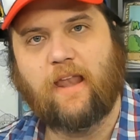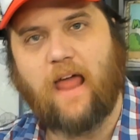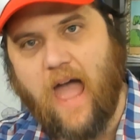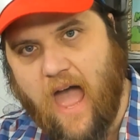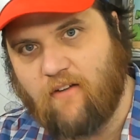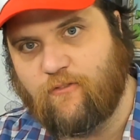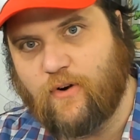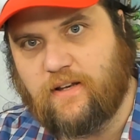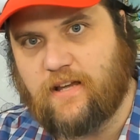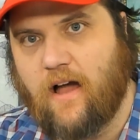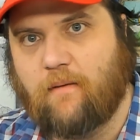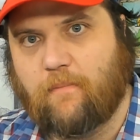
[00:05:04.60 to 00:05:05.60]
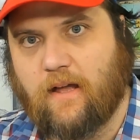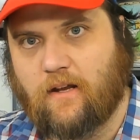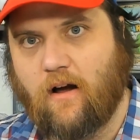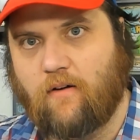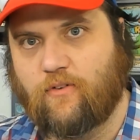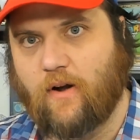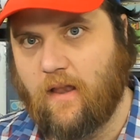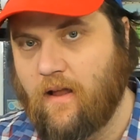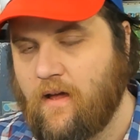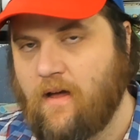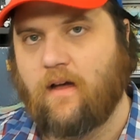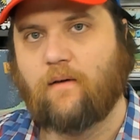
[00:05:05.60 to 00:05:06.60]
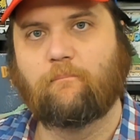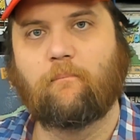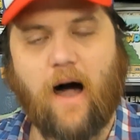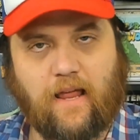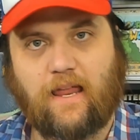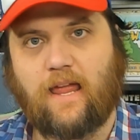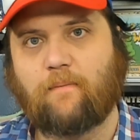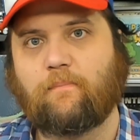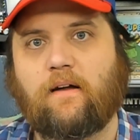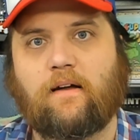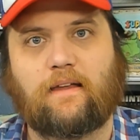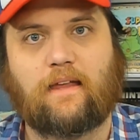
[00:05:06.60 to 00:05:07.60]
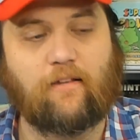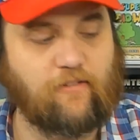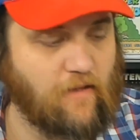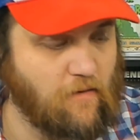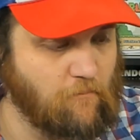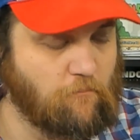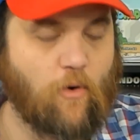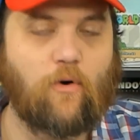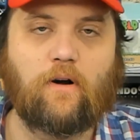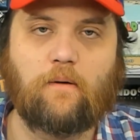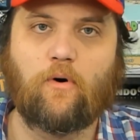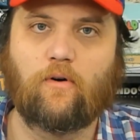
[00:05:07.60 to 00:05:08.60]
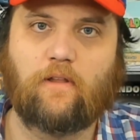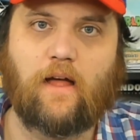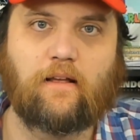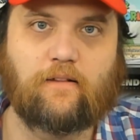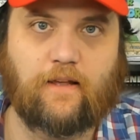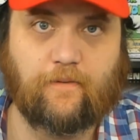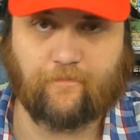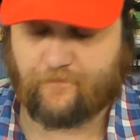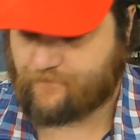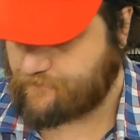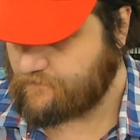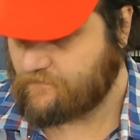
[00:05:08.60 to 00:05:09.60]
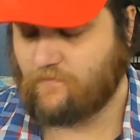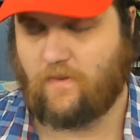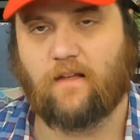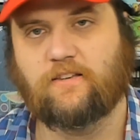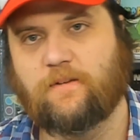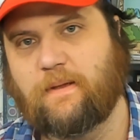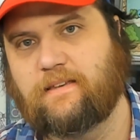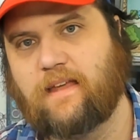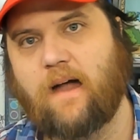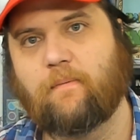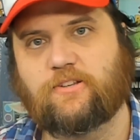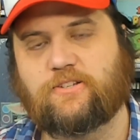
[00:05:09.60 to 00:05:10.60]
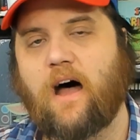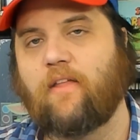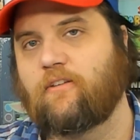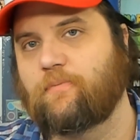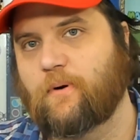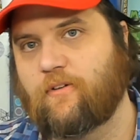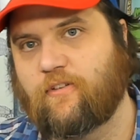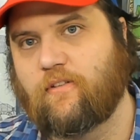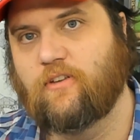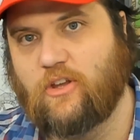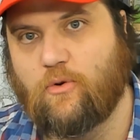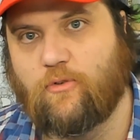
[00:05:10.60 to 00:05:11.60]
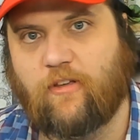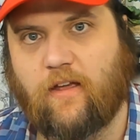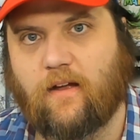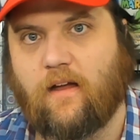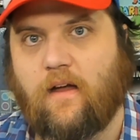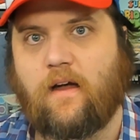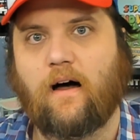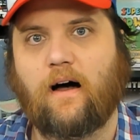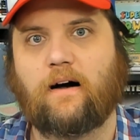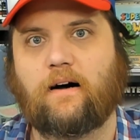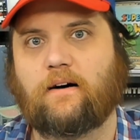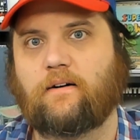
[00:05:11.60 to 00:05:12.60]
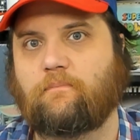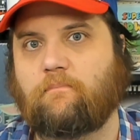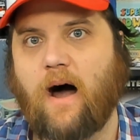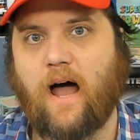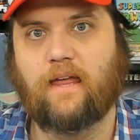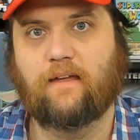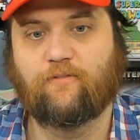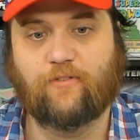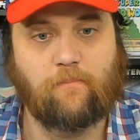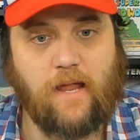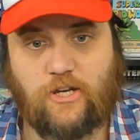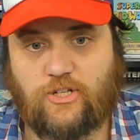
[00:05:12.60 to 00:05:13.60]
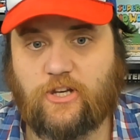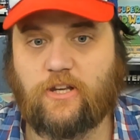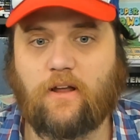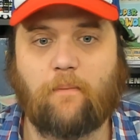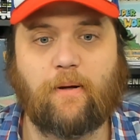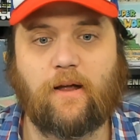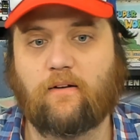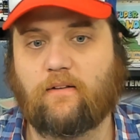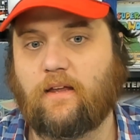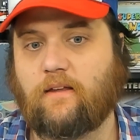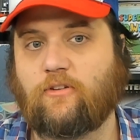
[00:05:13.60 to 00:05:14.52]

and every time I cover it, my name gets more and more likely to be damaged. Now this person's using uh, my information apparently